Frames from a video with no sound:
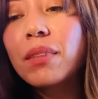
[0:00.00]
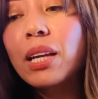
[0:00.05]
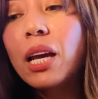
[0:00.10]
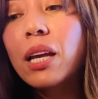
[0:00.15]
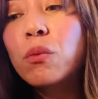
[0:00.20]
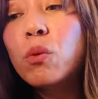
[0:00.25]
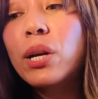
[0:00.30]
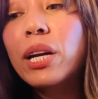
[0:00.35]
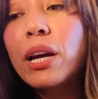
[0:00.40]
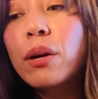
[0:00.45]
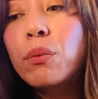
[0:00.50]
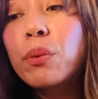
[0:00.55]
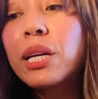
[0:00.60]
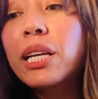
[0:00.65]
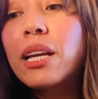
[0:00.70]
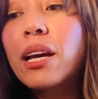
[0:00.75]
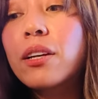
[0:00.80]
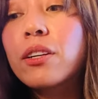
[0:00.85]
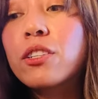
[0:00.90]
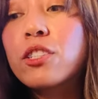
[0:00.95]
And when I
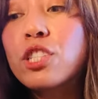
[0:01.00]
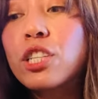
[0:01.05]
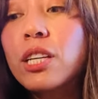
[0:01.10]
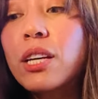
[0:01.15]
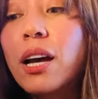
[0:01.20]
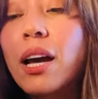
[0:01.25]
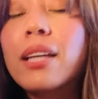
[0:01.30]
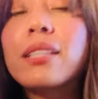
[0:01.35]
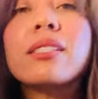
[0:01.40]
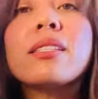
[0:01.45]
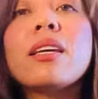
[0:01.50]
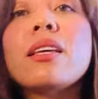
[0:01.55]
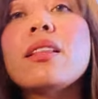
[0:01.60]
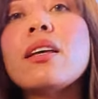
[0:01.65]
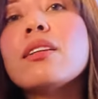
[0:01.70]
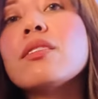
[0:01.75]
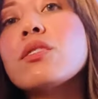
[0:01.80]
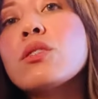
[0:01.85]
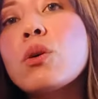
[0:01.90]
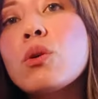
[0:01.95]
read energy, I see
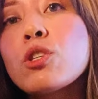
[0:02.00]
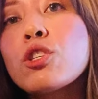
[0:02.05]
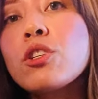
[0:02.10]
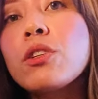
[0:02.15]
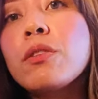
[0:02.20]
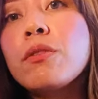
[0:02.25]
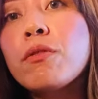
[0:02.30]
that social